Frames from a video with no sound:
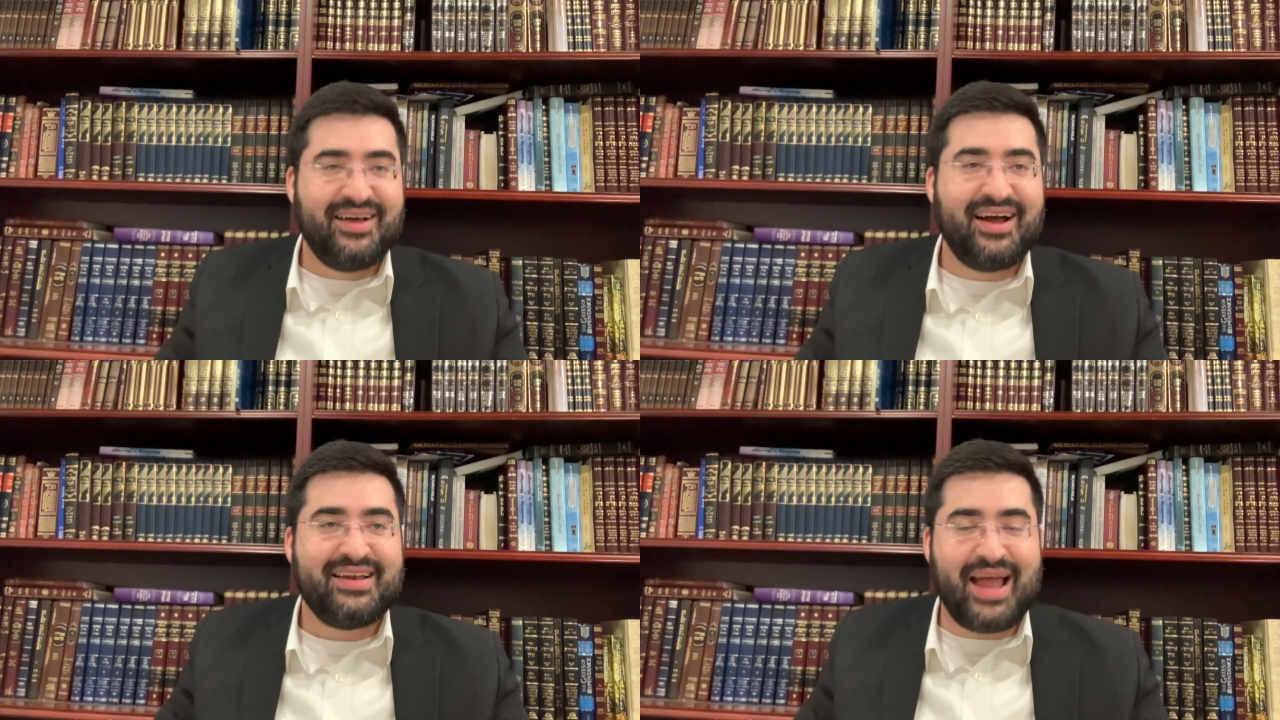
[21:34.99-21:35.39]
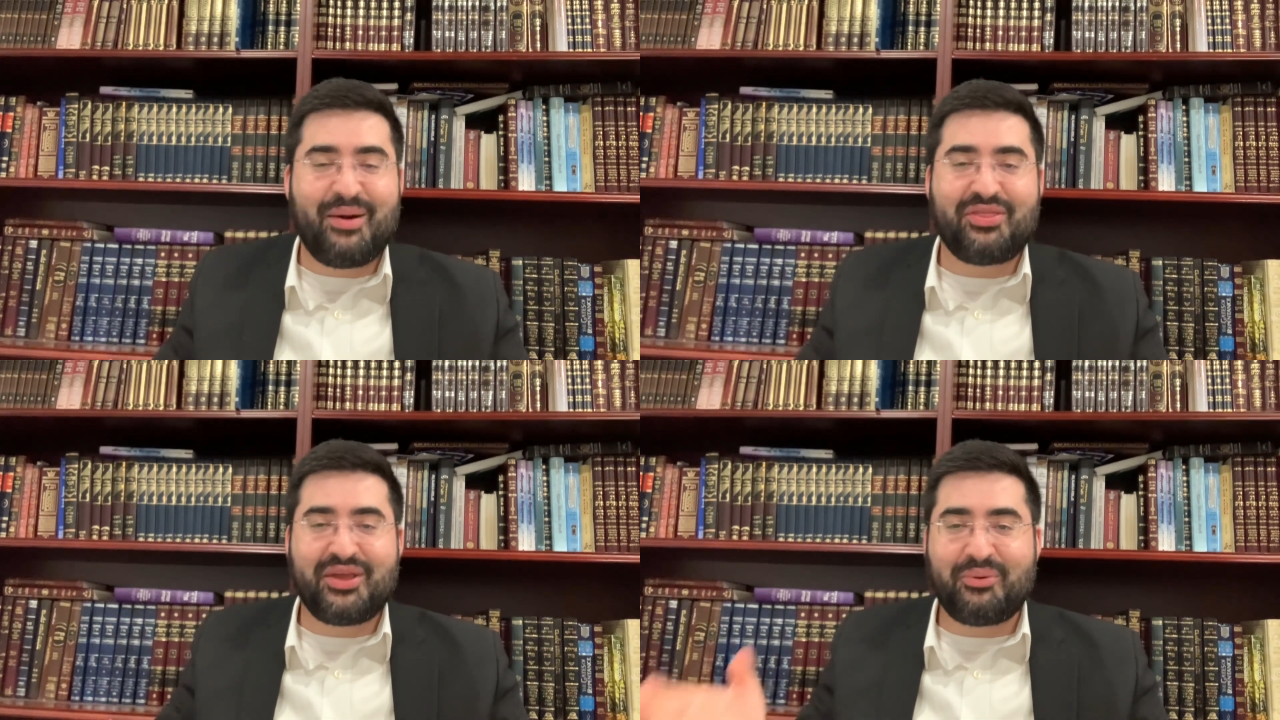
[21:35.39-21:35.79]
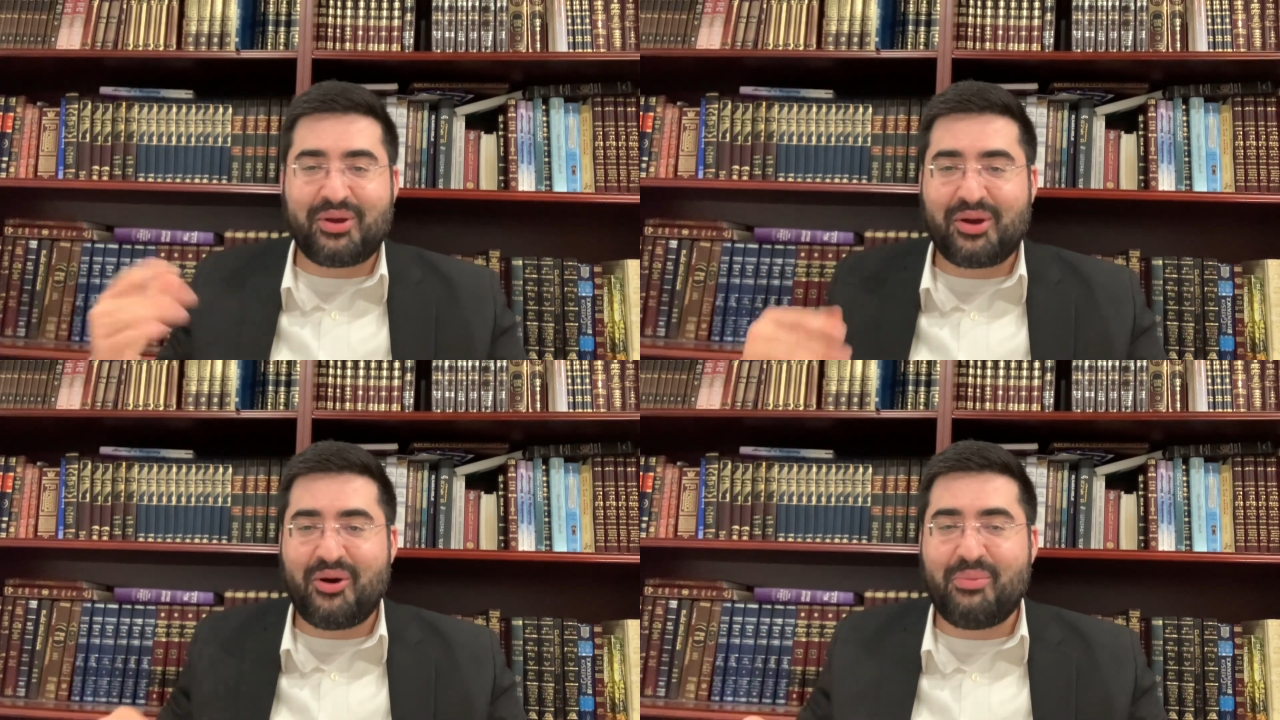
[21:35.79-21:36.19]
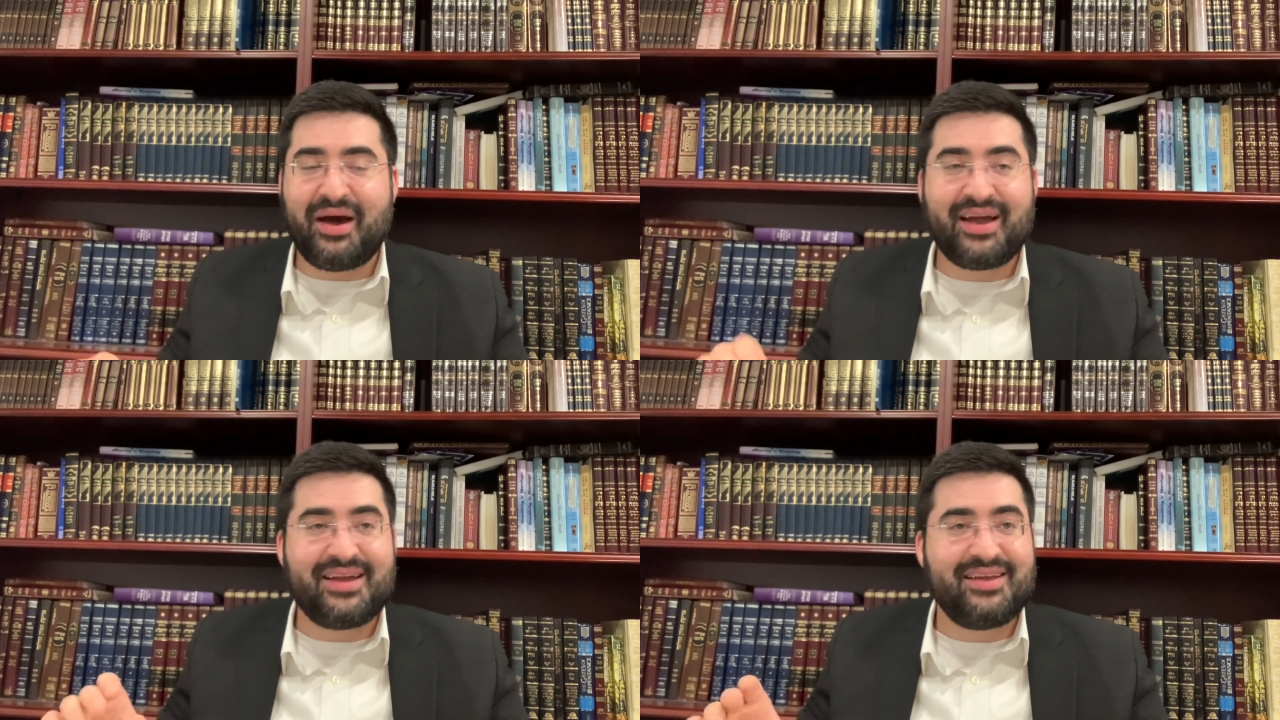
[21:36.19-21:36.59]
I think we can go
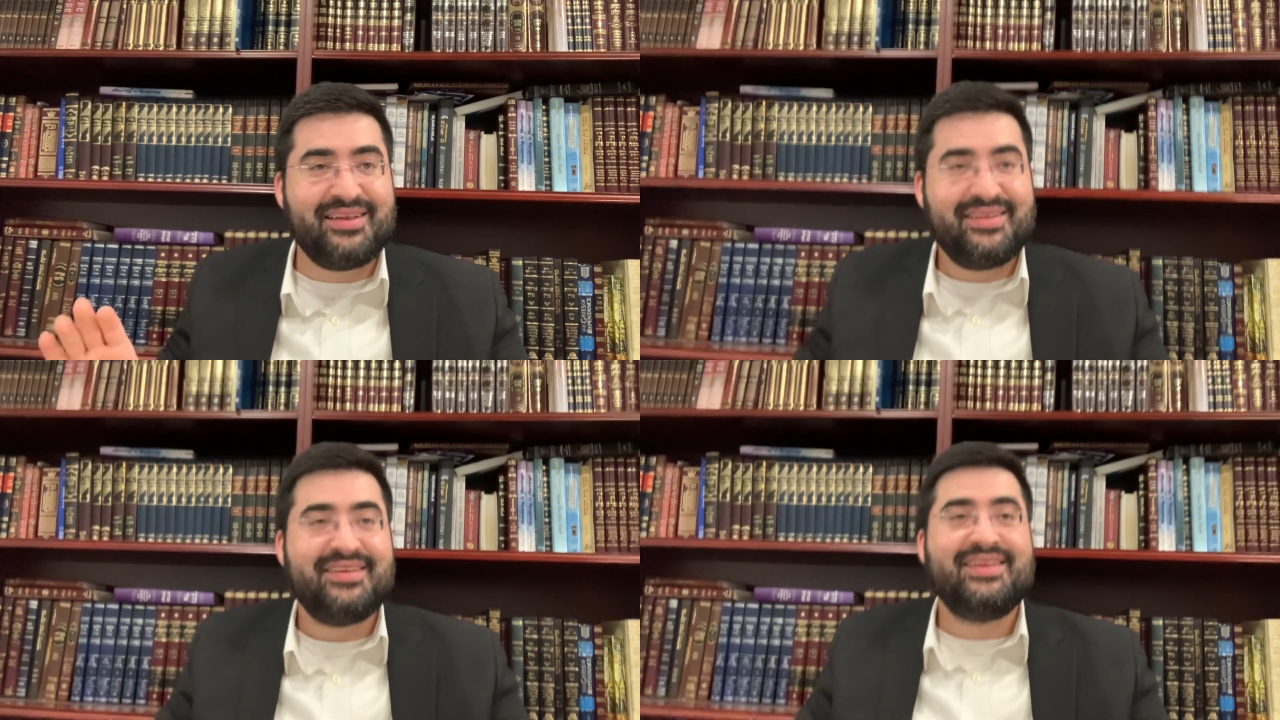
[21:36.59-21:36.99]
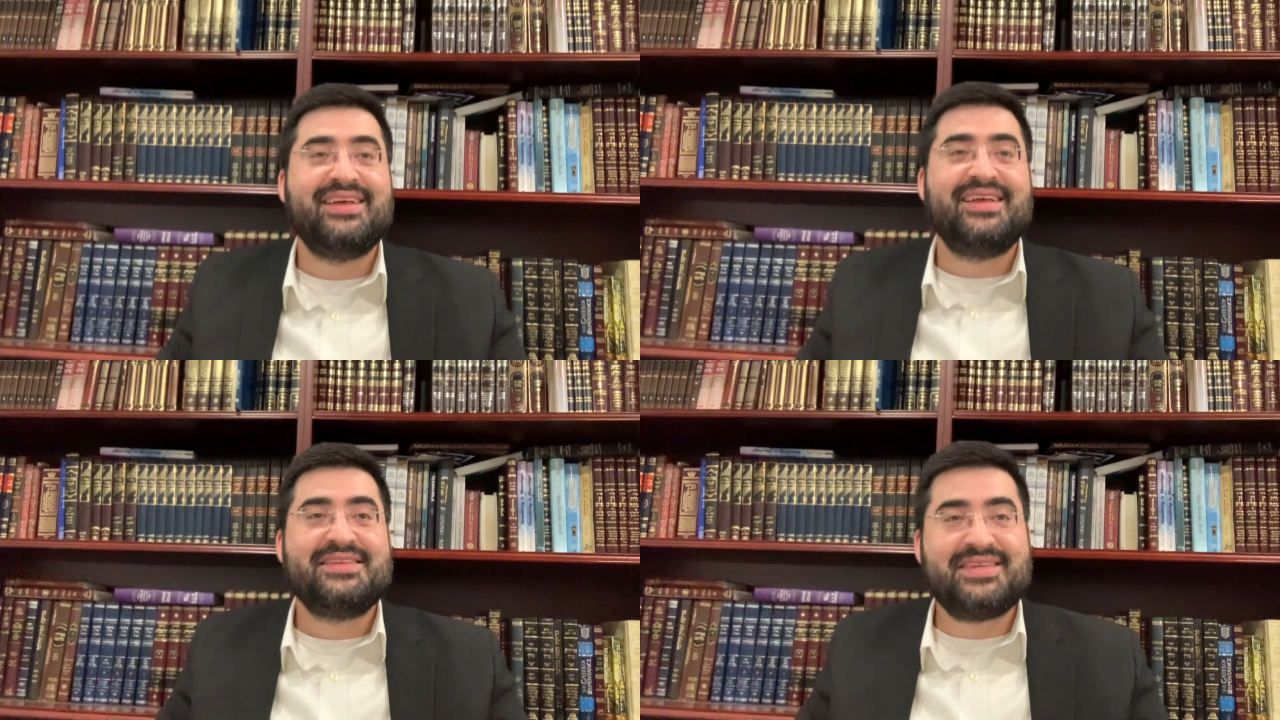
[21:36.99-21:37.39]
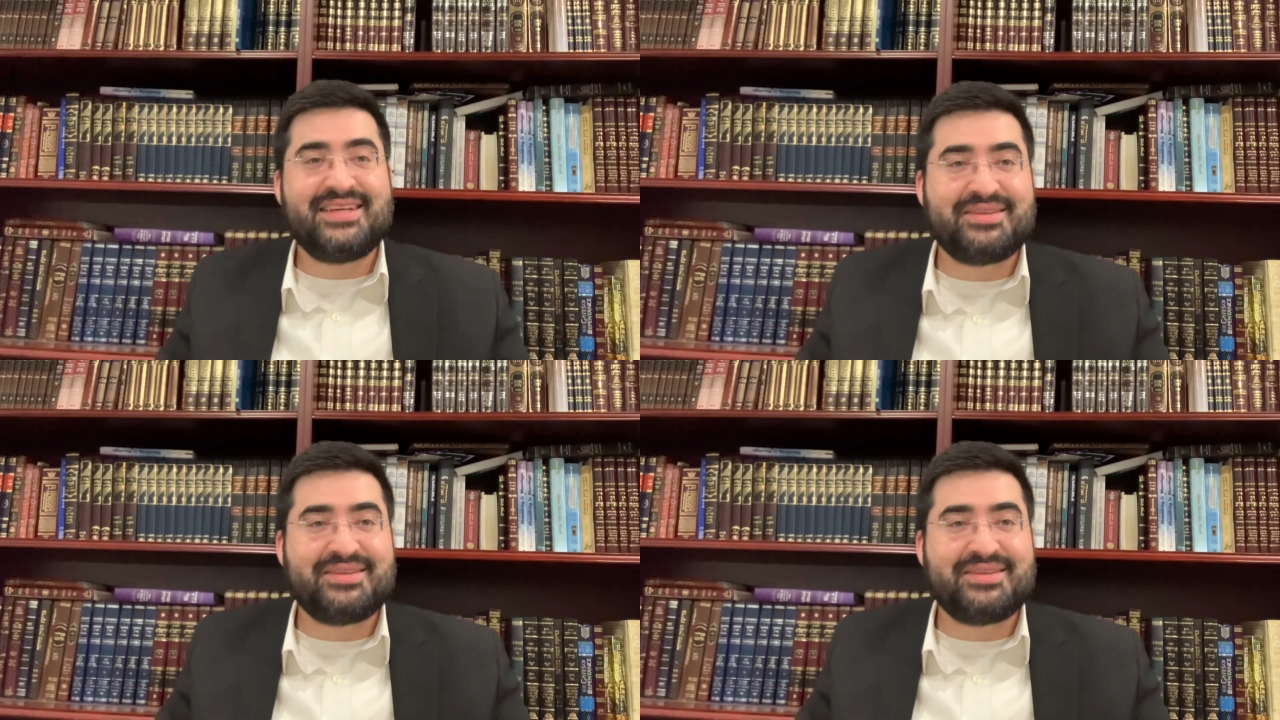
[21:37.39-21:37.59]
back. Takes